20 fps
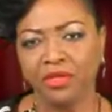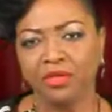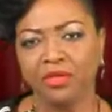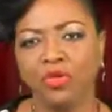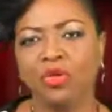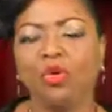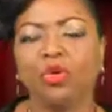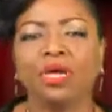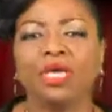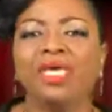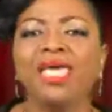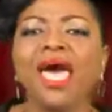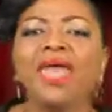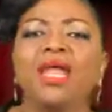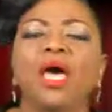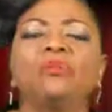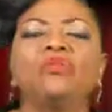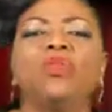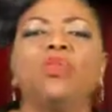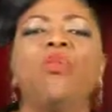You
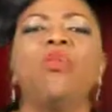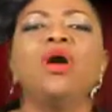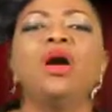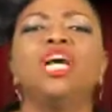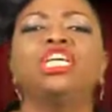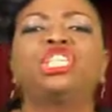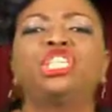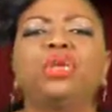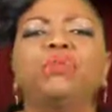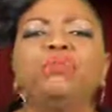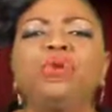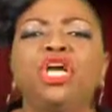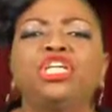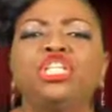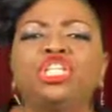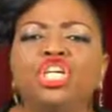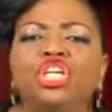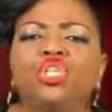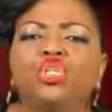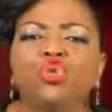cannot worship
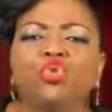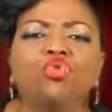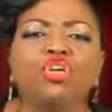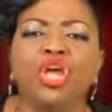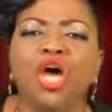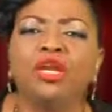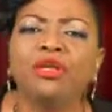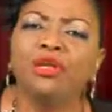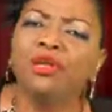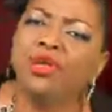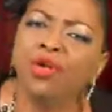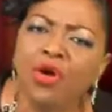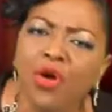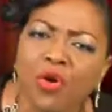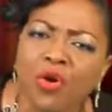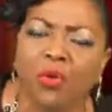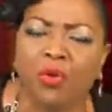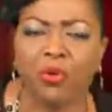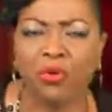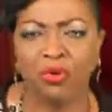what you do not
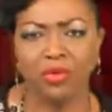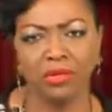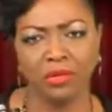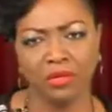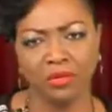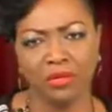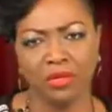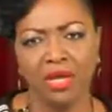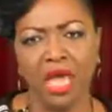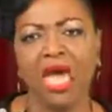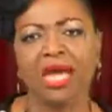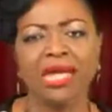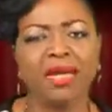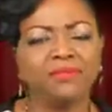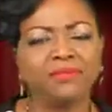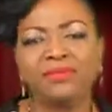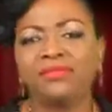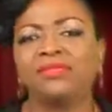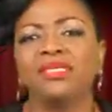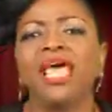know. And
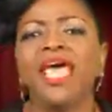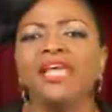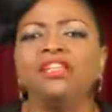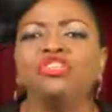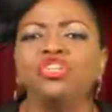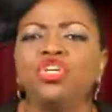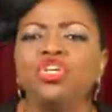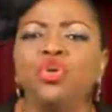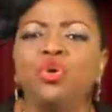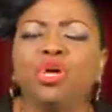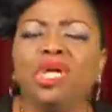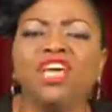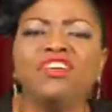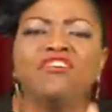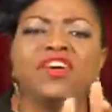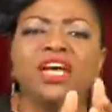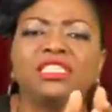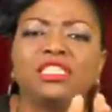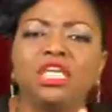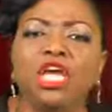I'm saying to you,
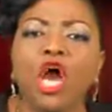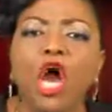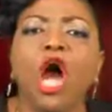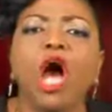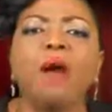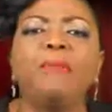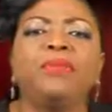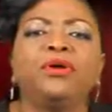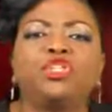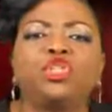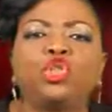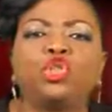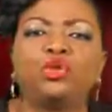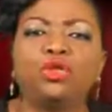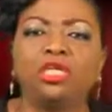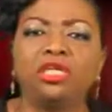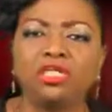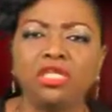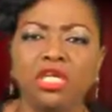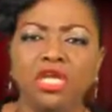give us the
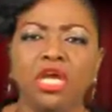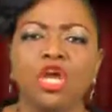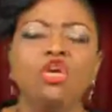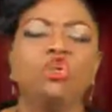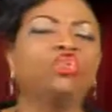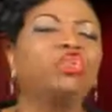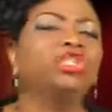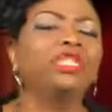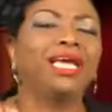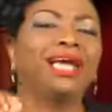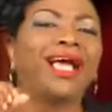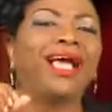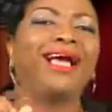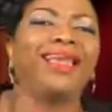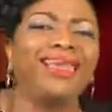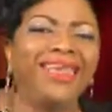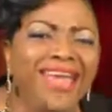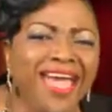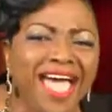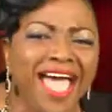opportunity to
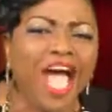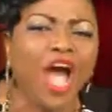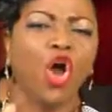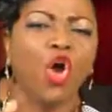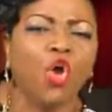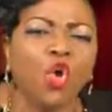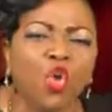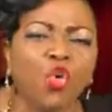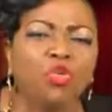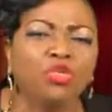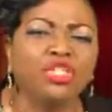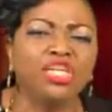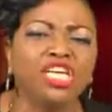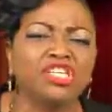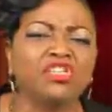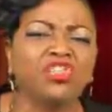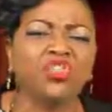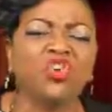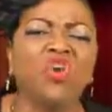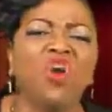declare who
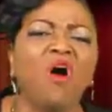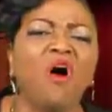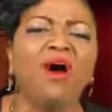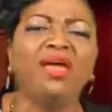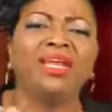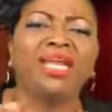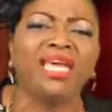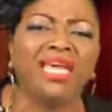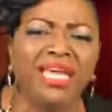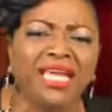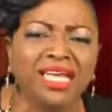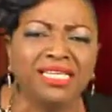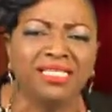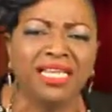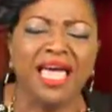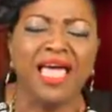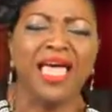this God is.